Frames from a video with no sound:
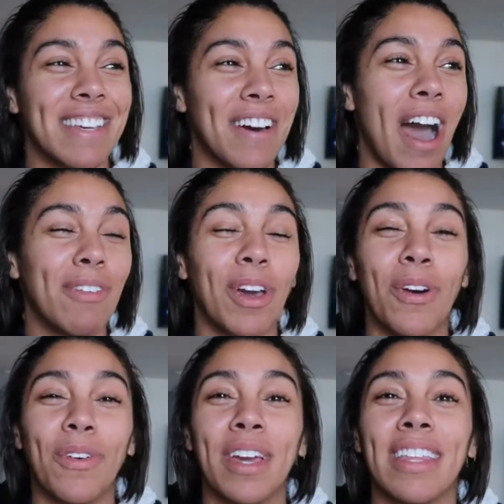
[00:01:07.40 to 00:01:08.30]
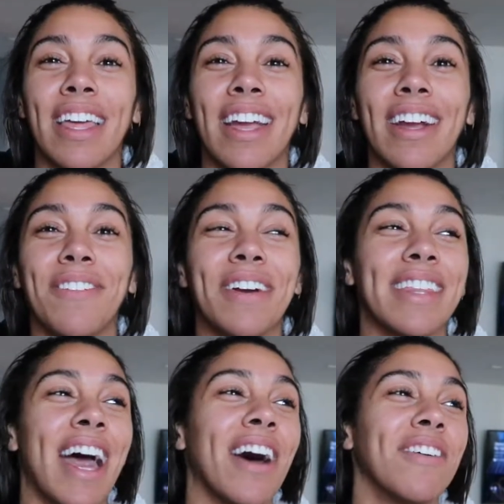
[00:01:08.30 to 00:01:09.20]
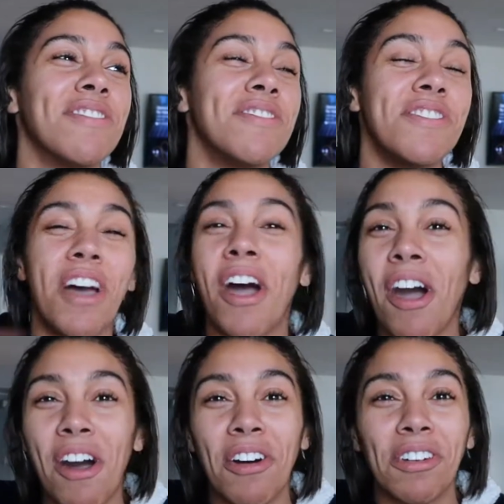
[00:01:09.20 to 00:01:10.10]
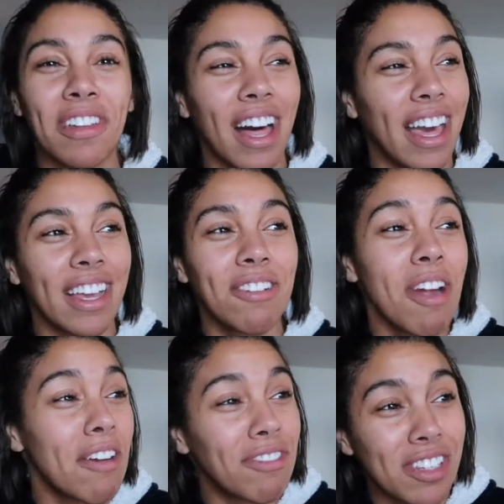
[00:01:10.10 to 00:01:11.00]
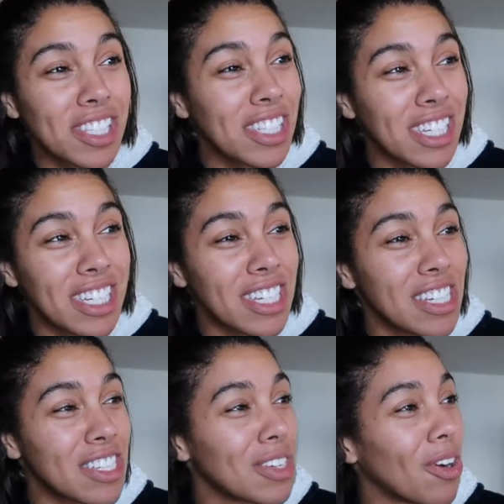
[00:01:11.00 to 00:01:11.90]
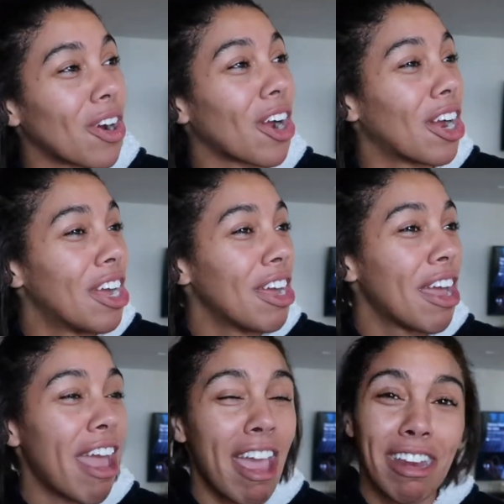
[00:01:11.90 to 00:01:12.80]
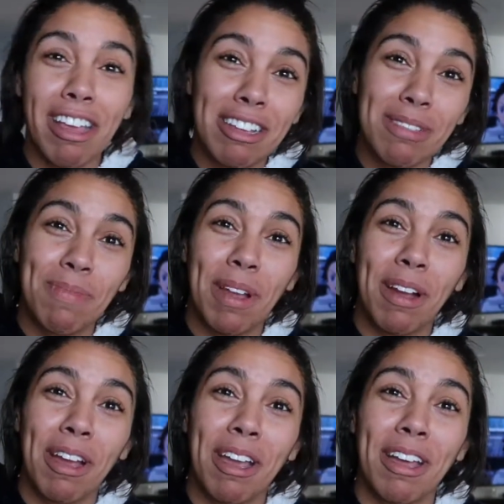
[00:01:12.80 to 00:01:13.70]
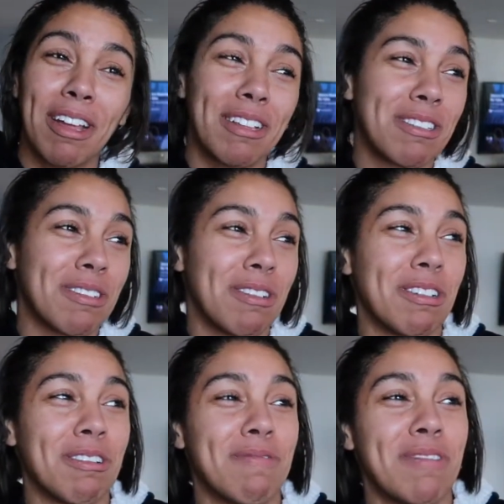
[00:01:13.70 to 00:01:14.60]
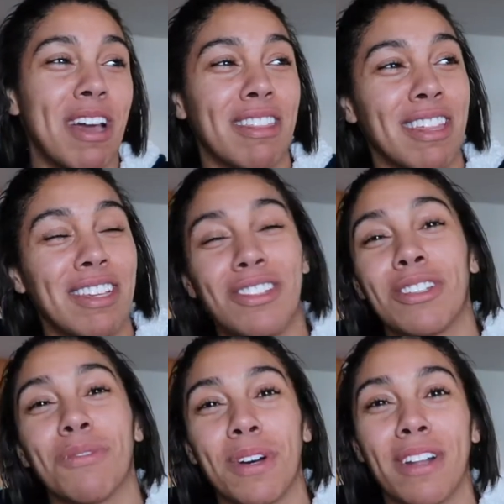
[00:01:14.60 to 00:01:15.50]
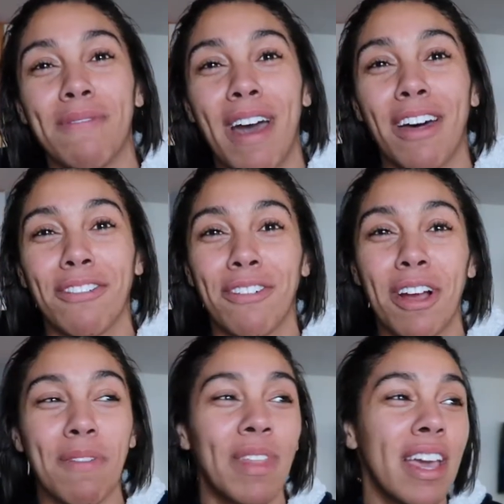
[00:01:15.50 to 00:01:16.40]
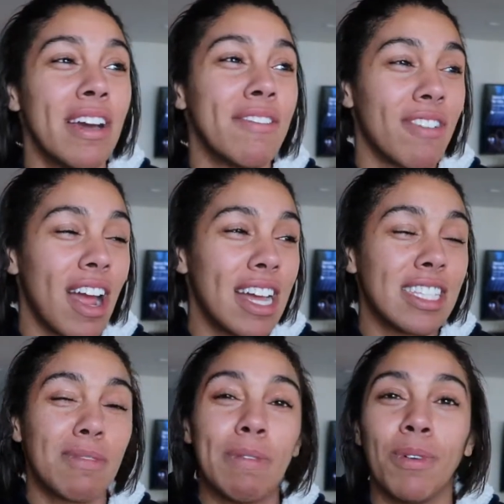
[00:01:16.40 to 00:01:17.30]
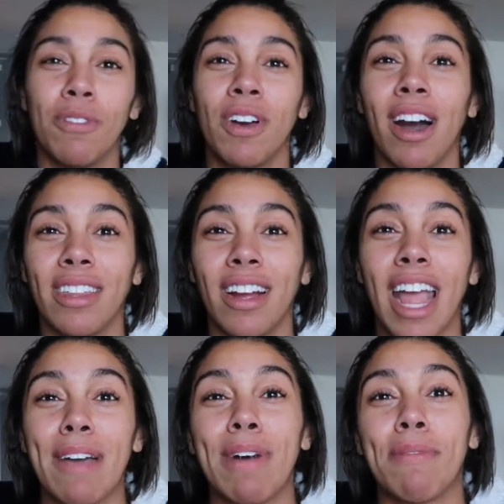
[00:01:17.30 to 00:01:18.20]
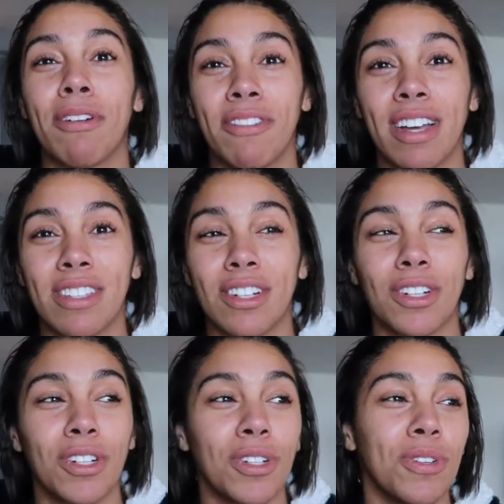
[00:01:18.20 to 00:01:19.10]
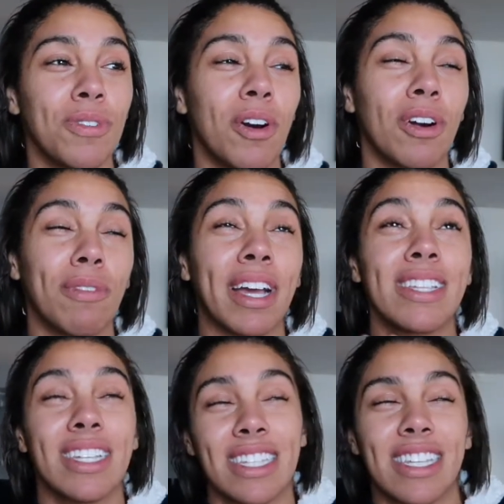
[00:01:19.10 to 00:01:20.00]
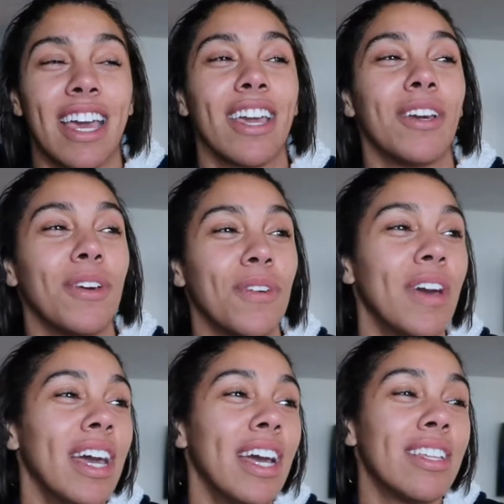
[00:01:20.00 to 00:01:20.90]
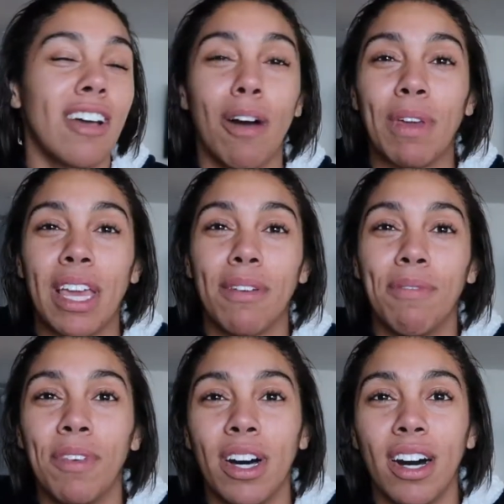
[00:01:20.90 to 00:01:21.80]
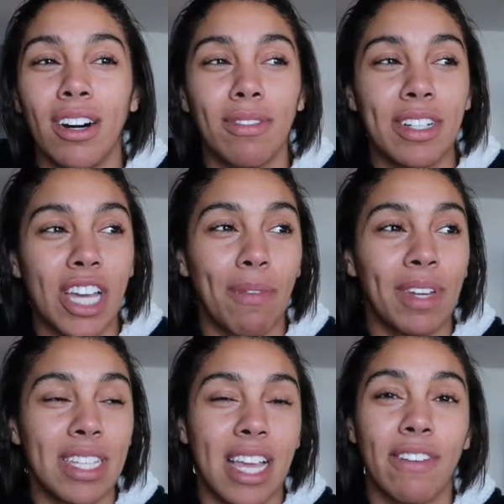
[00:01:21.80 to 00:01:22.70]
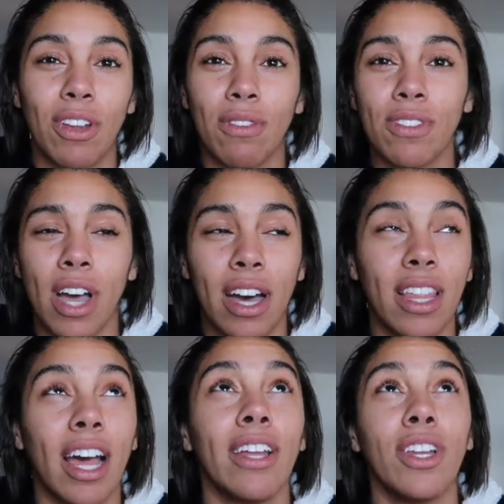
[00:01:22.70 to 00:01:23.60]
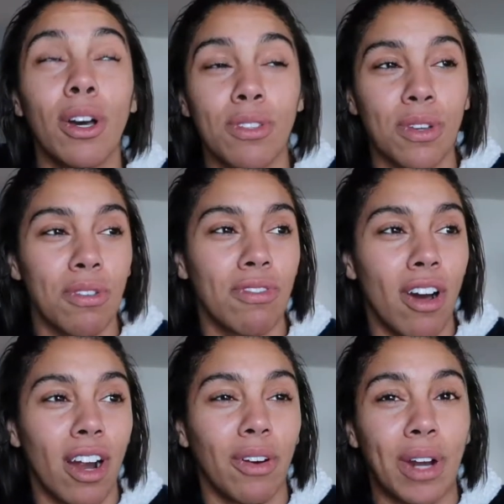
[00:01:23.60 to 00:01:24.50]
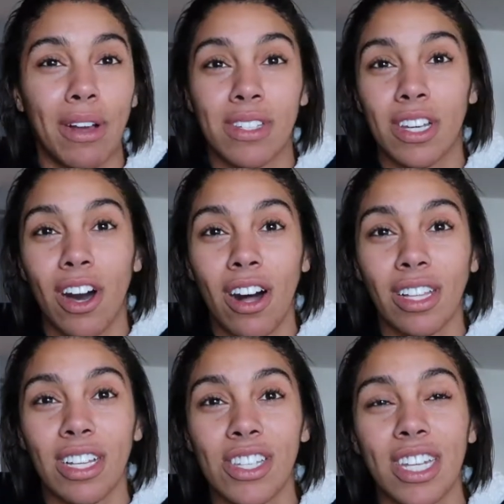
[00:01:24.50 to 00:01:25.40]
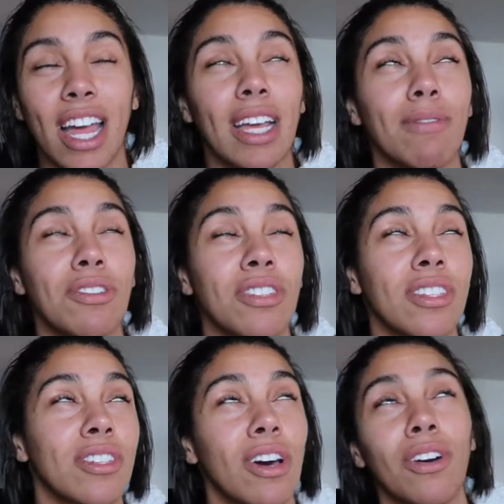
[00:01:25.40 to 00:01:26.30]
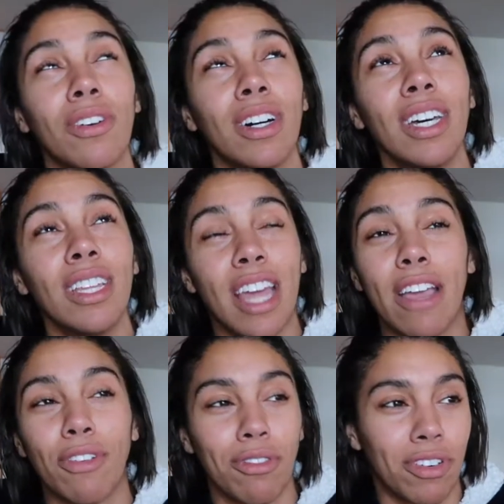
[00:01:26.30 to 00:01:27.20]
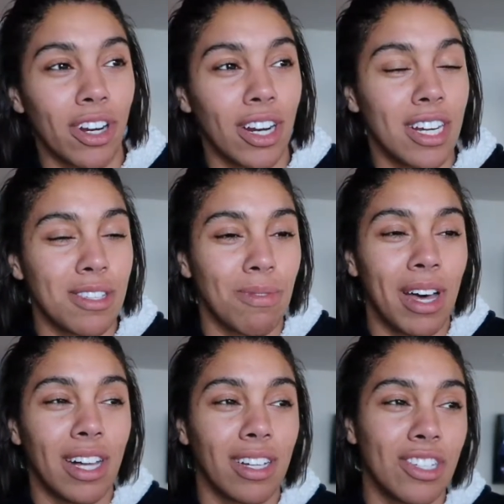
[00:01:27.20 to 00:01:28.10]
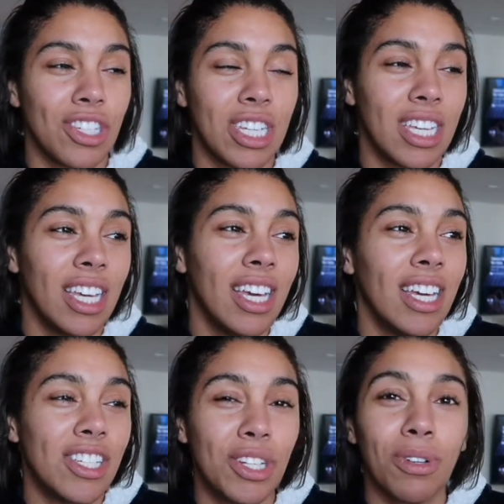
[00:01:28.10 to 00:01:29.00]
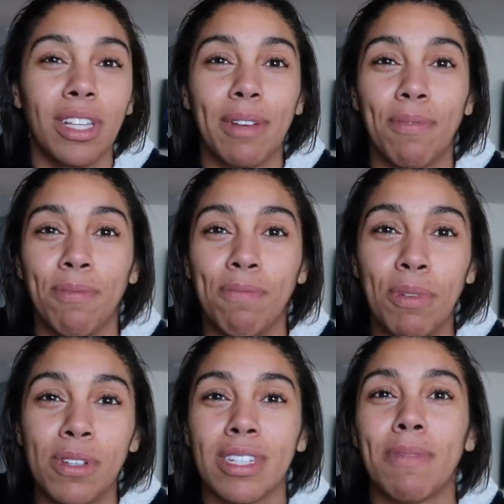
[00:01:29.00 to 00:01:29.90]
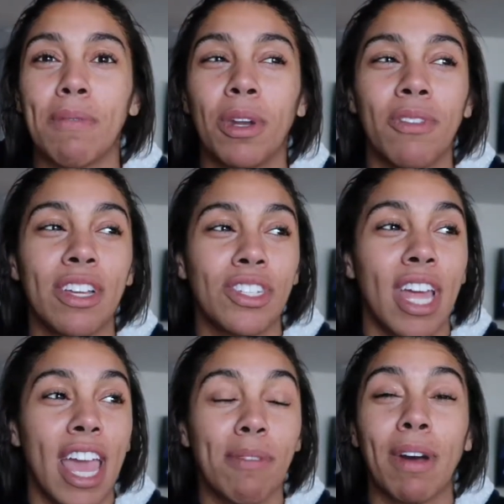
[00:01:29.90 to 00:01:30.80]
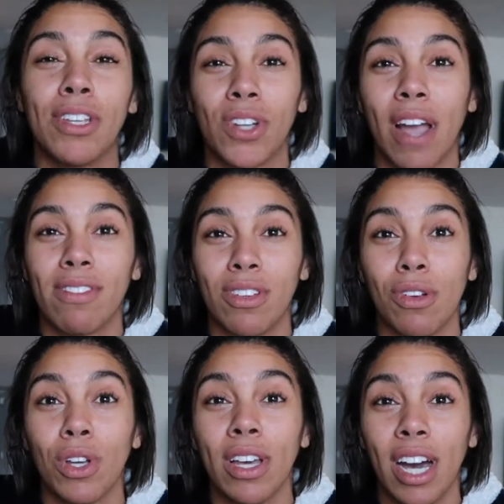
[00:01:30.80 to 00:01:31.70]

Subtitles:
so I'm going there without no like references or any experience or nothing, just word of mouth from friends, people who've gone there, and my professor or my sensei who taught me all of my Japanese that I know so far when I was in college. And I am just so thankful for her as well because she really boosted my motivation and my drive to